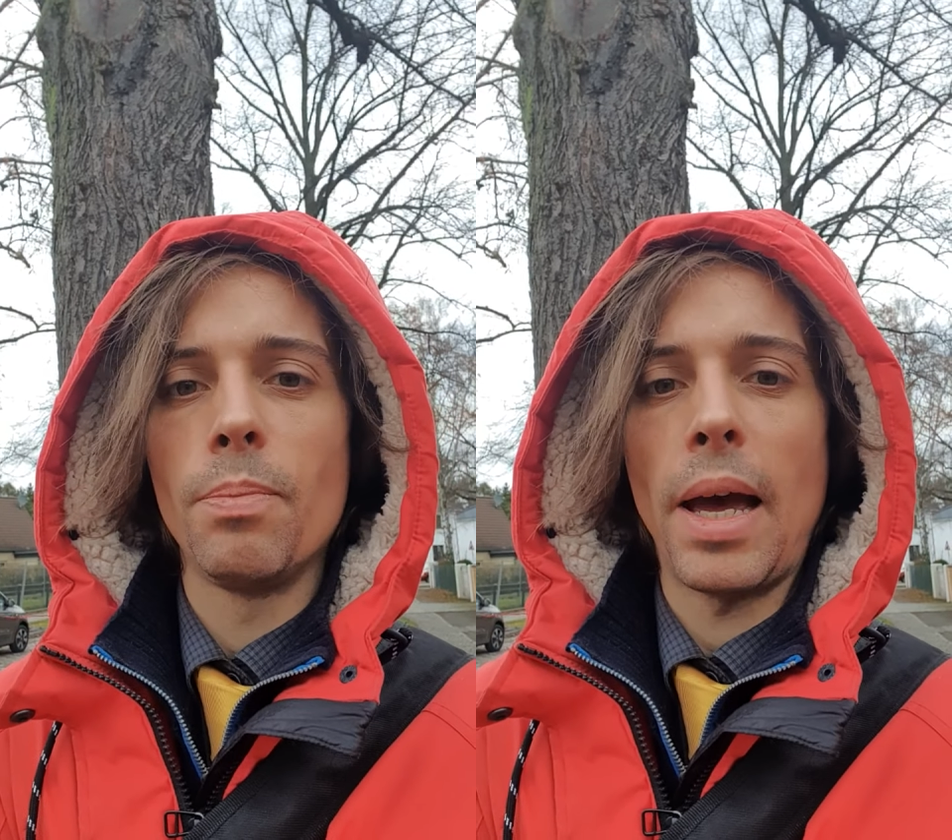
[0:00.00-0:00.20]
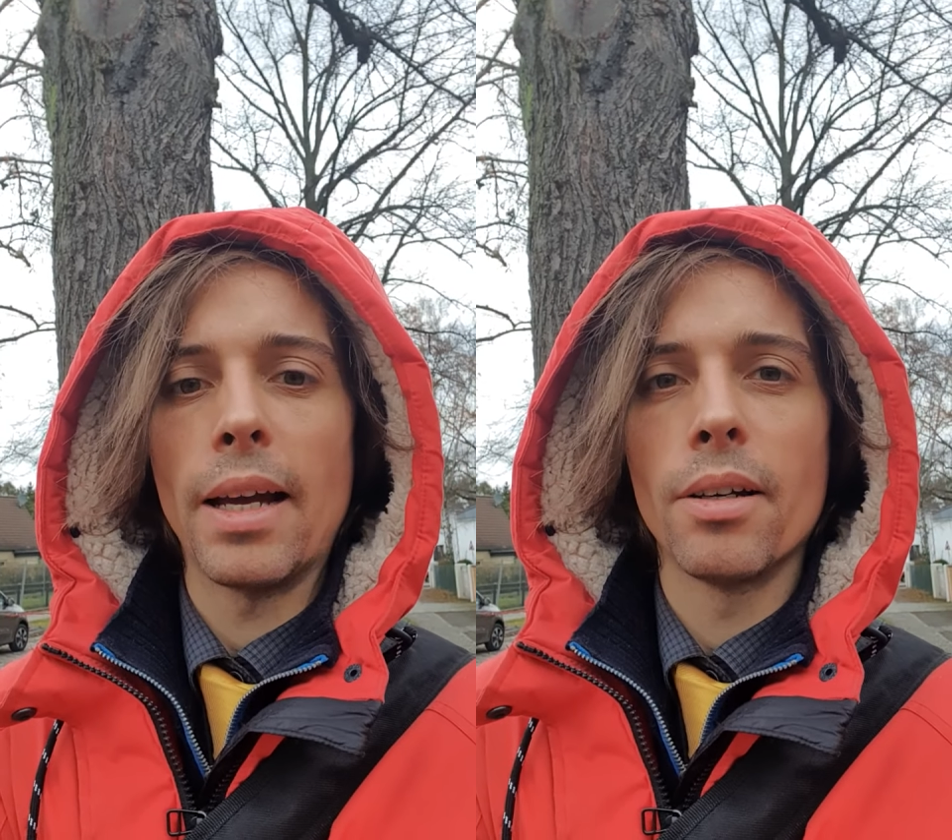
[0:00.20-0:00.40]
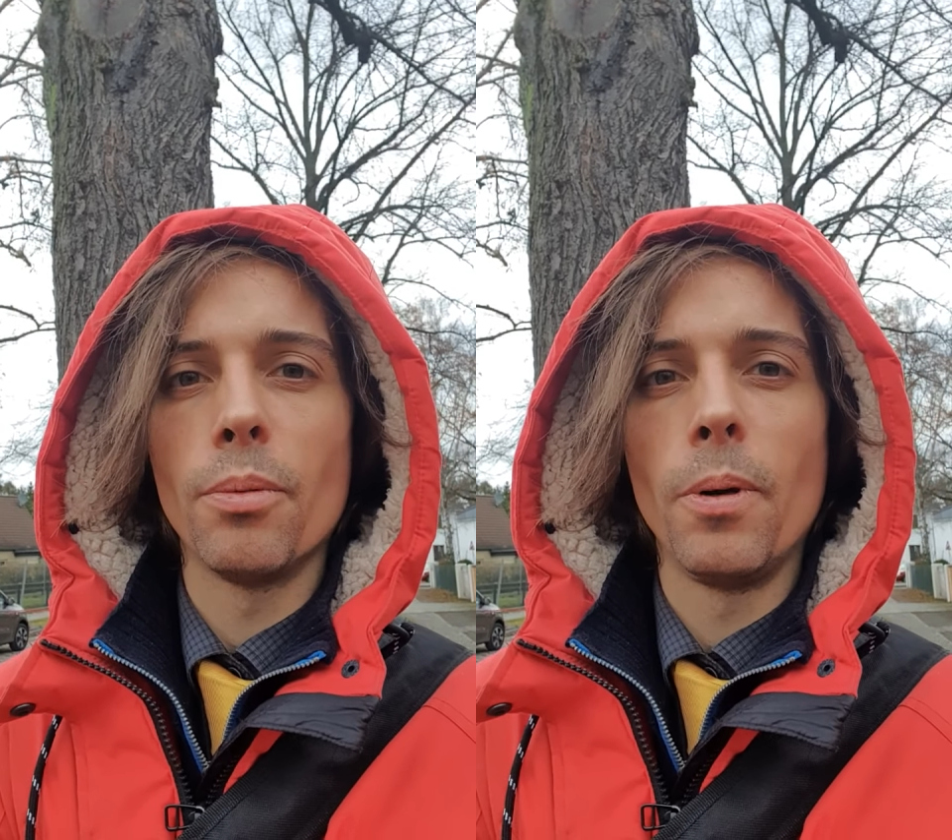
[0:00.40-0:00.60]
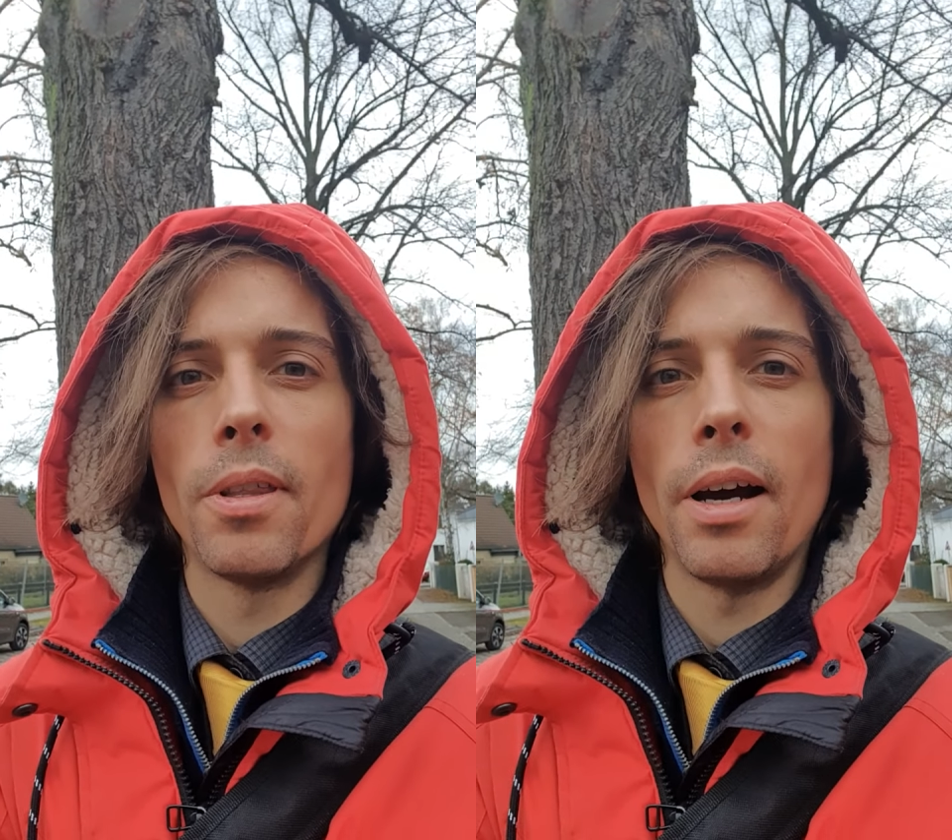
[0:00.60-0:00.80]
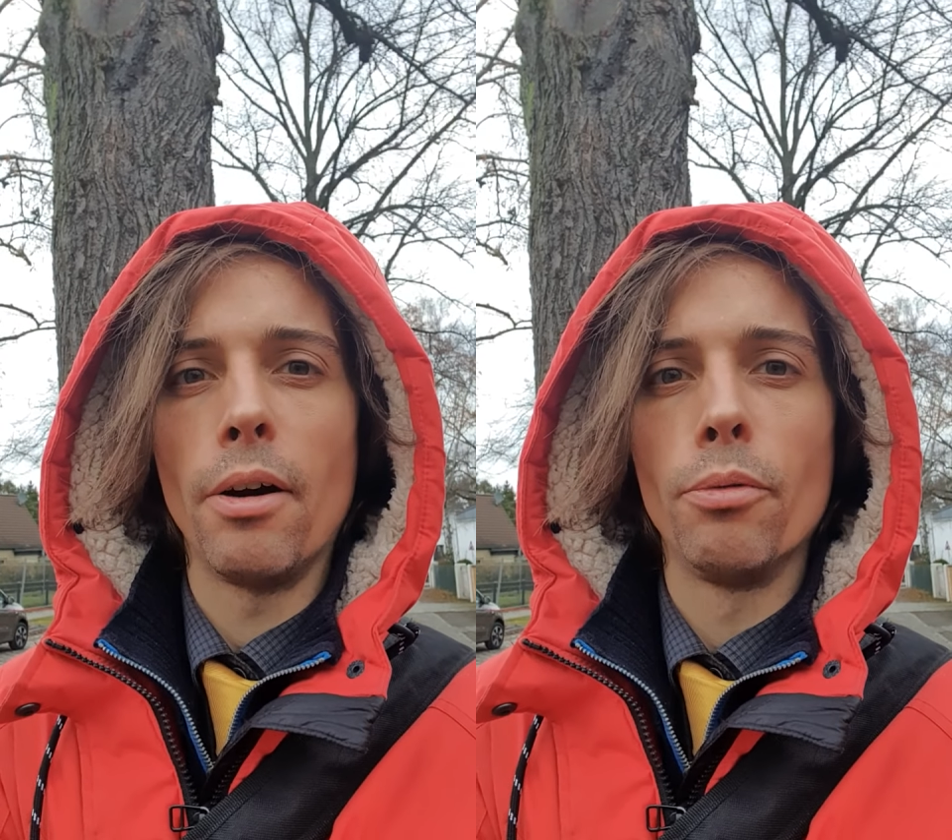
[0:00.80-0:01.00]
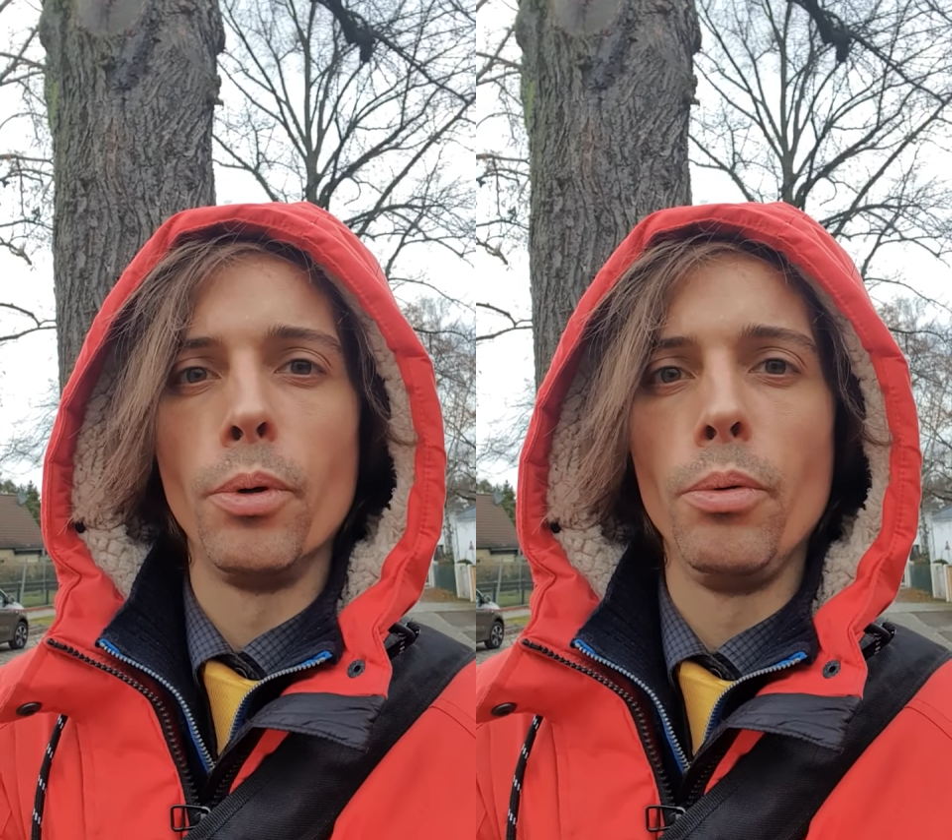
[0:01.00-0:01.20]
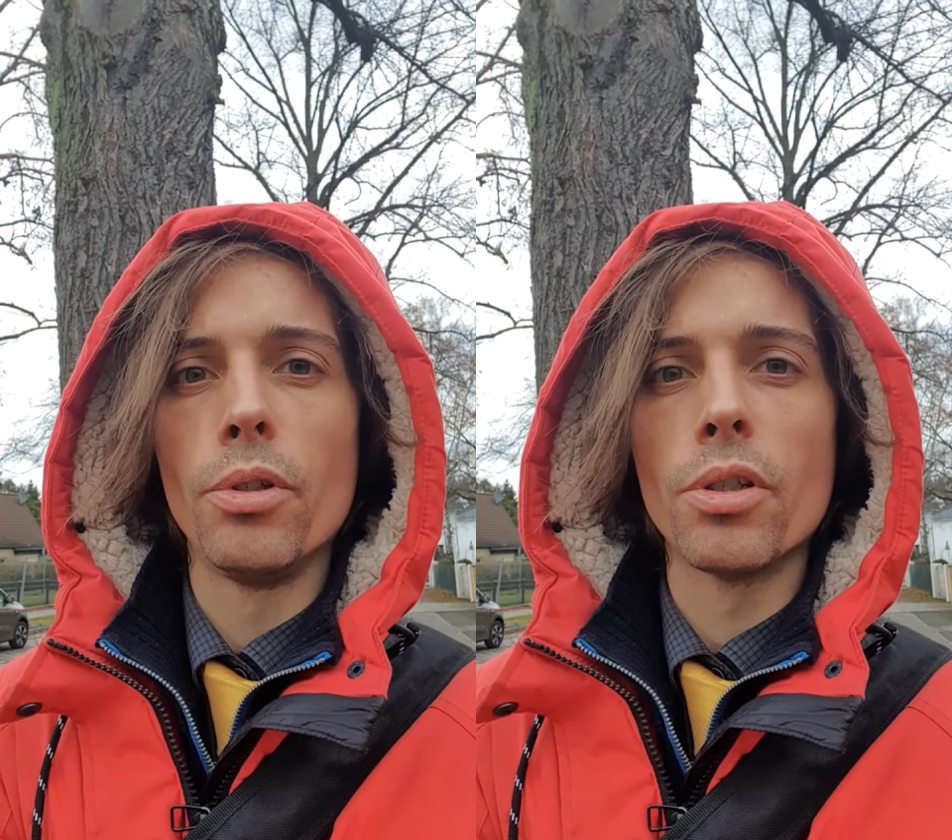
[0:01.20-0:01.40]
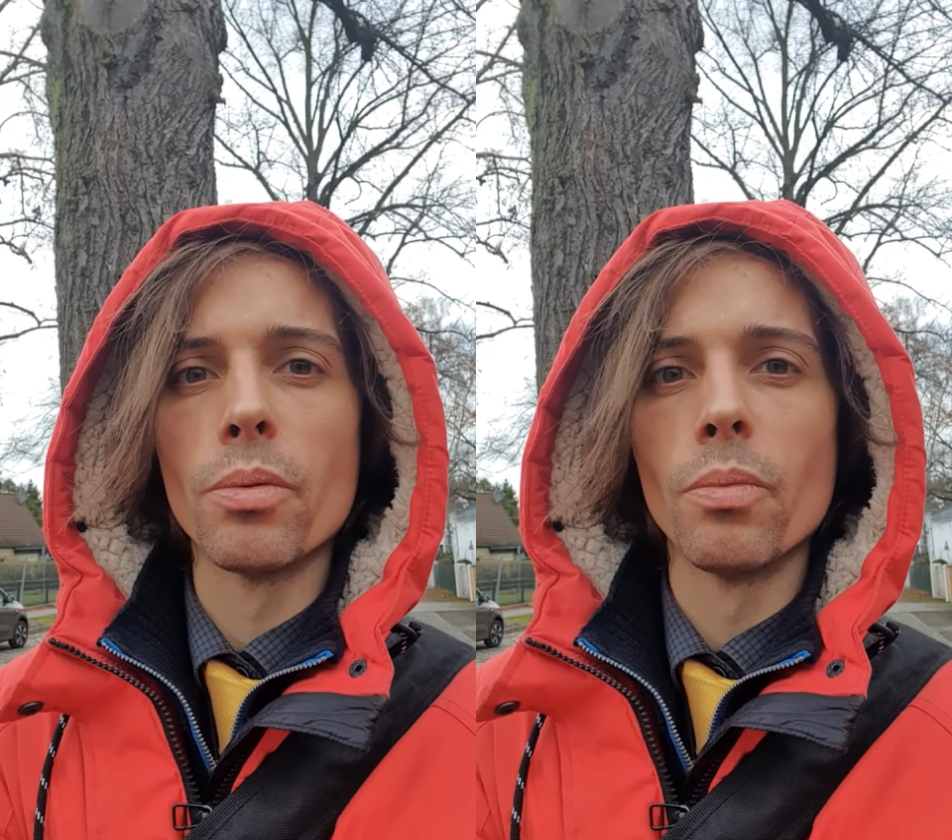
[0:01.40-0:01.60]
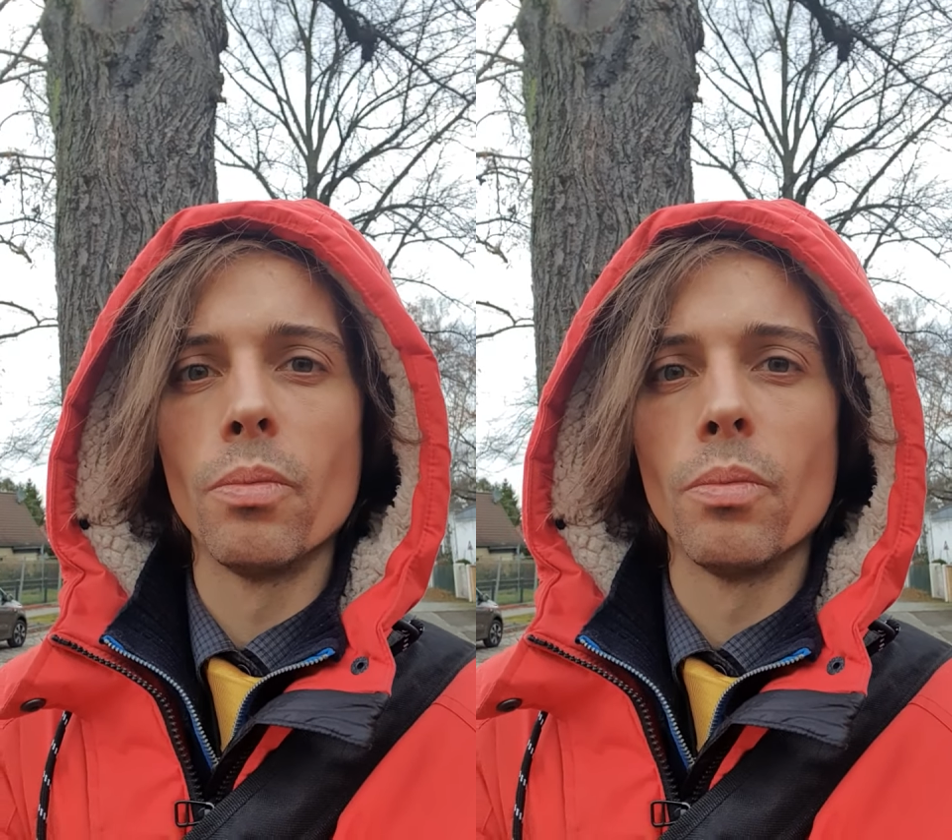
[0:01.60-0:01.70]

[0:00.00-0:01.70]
back with our roots